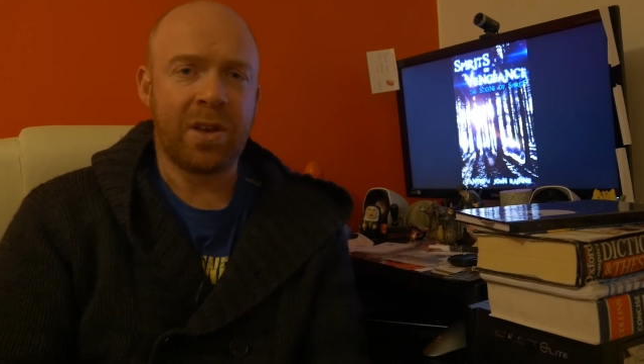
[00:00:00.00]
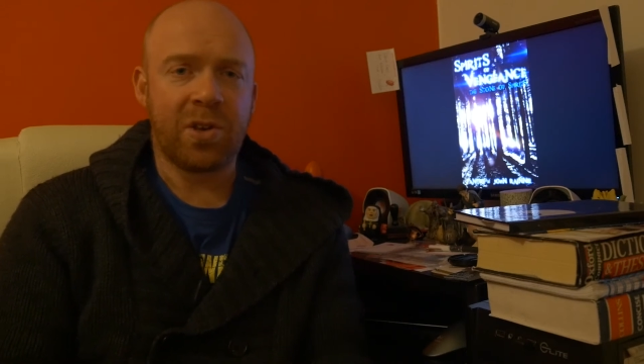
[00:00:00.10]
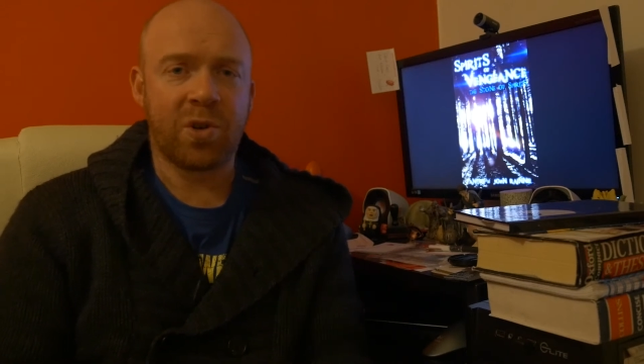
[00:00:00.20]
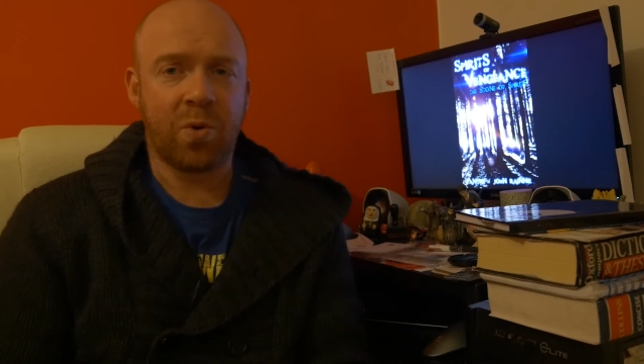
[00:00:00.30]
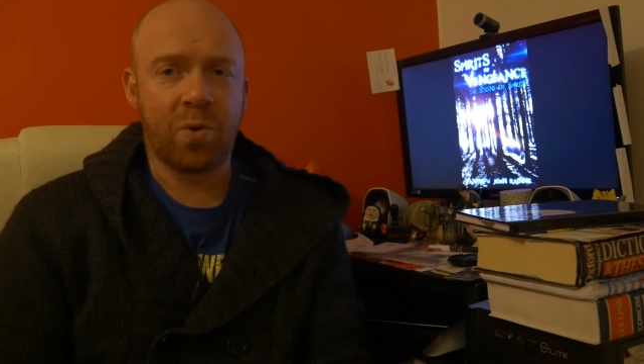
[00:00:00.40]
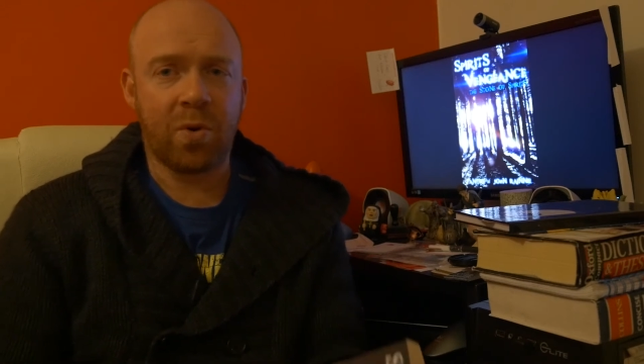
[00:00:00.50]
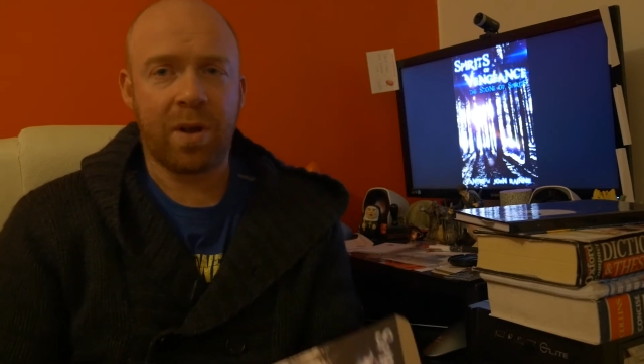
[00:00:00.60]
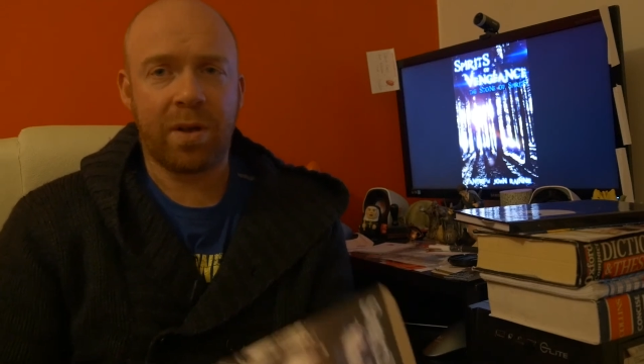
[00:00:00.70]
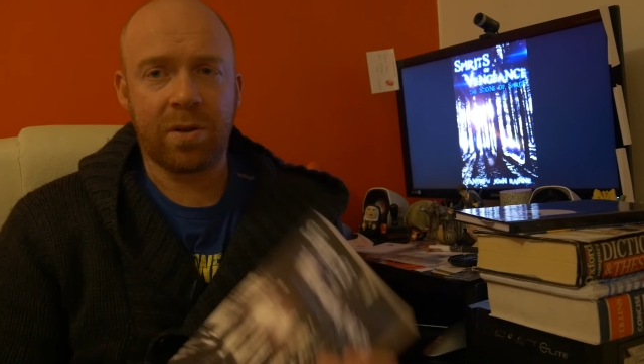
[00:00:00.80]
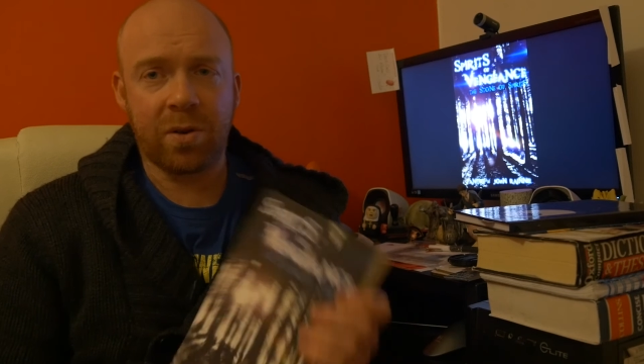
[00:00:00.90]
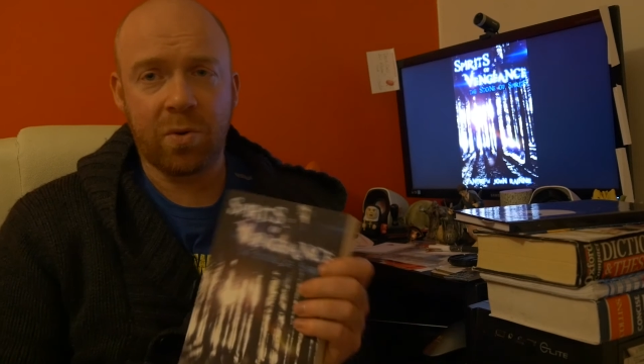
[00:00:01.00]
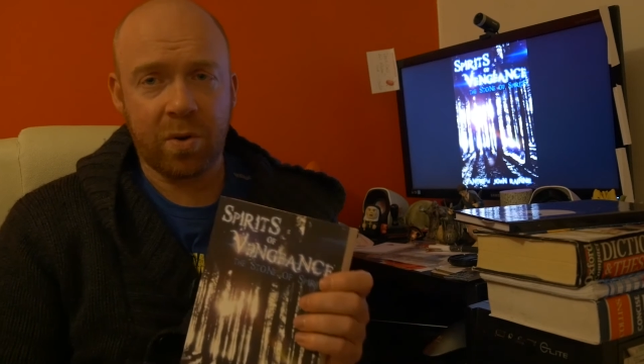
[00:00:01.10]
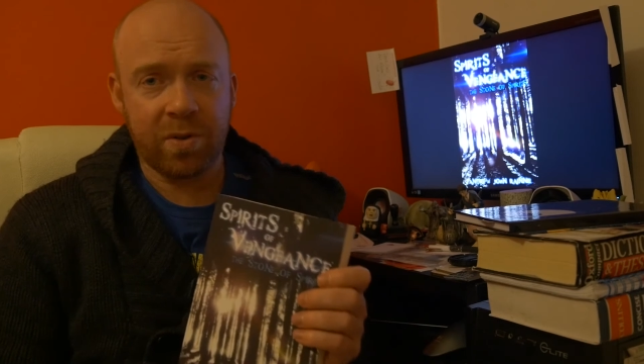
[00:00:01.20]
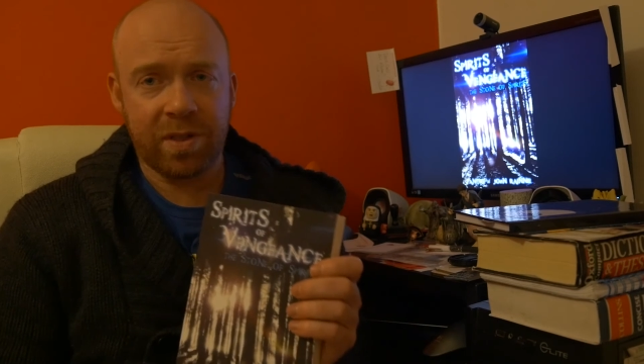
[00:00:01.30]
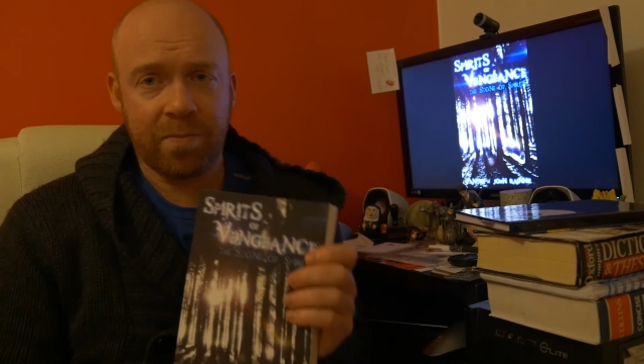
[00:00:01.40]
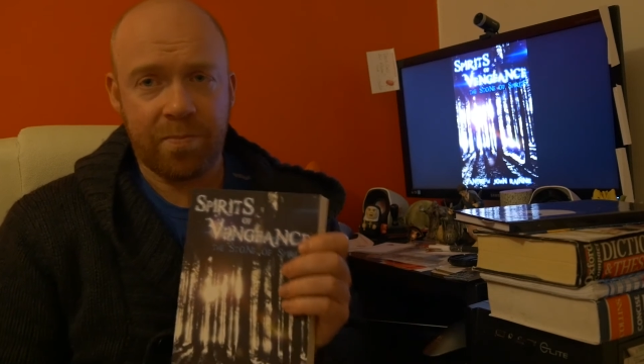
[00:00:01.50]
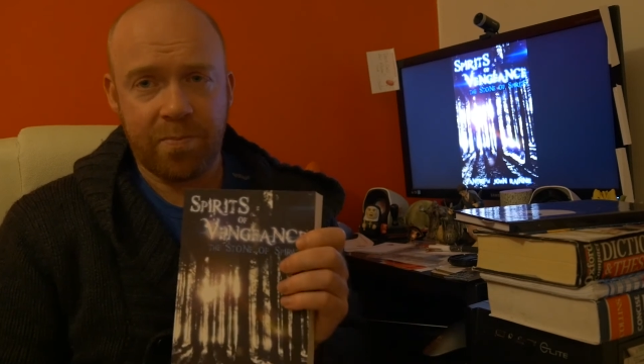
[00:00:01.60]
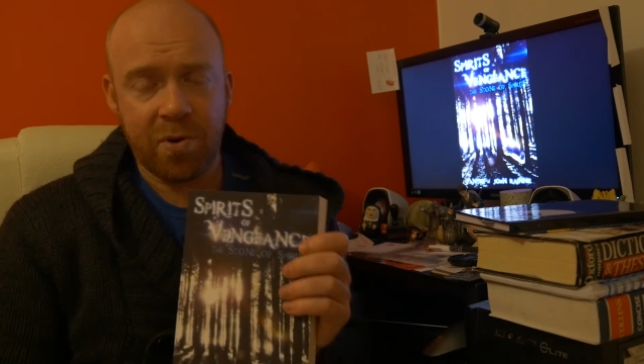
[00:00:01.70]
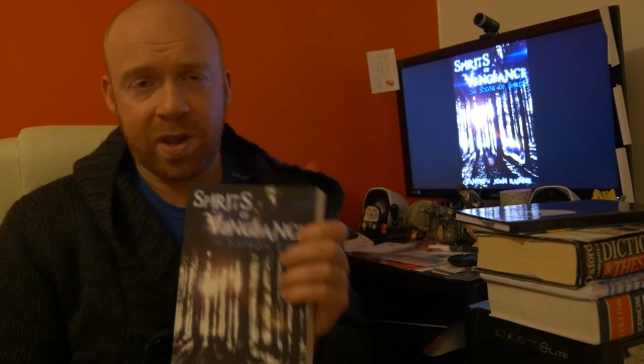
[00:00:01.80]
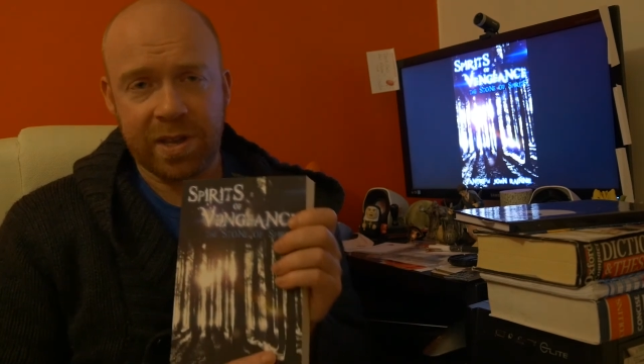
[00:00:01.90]
So going on to the
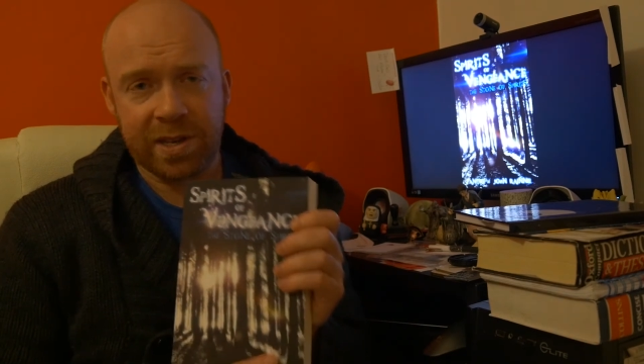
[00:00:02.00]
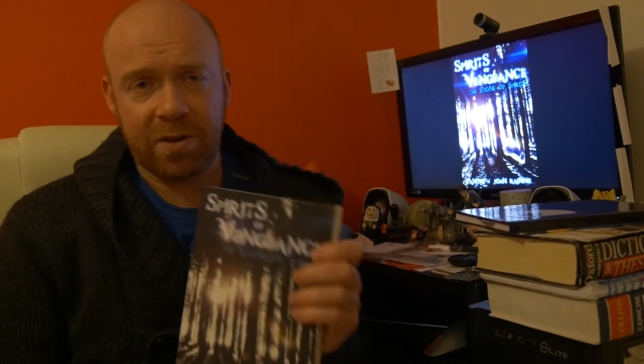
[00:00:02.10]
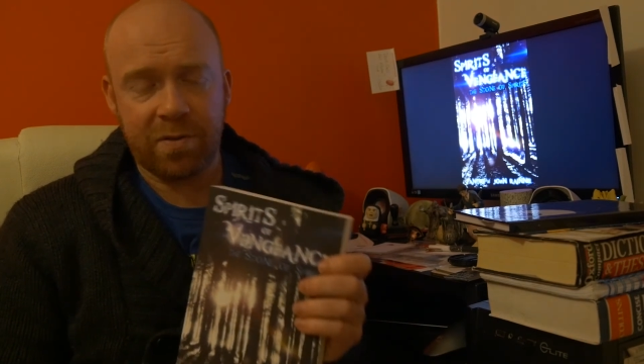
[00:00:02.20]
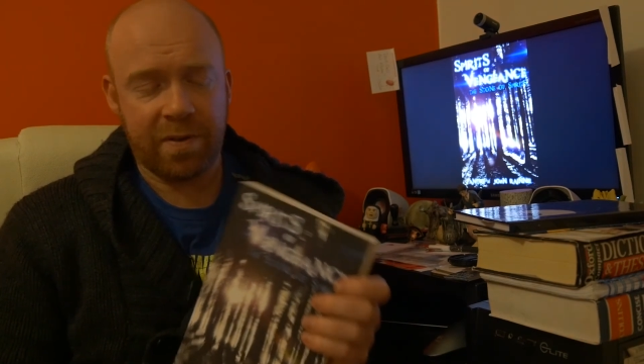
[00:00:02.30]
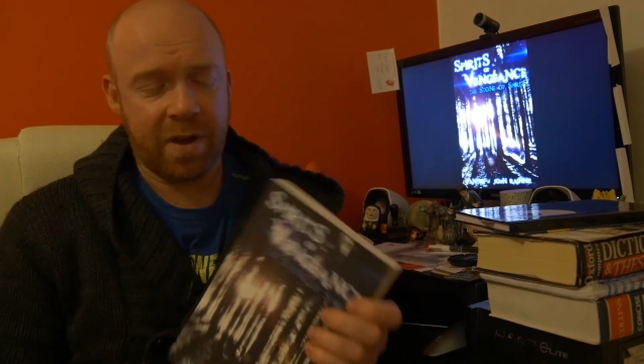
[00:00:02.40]
book itself,